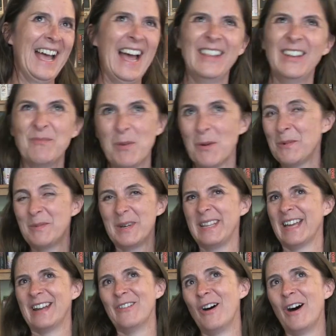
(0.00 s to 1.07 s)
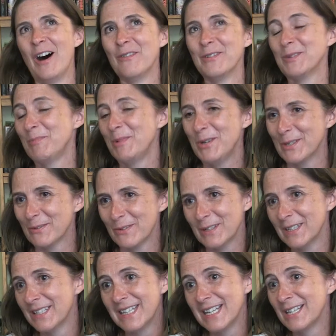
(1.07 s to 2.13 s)
and probably they're not half as
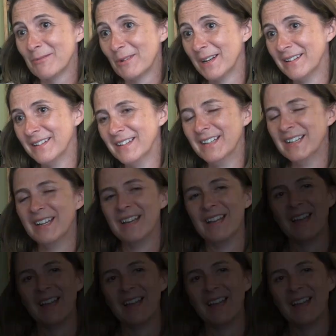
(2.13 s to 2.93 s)
beautiful as this one.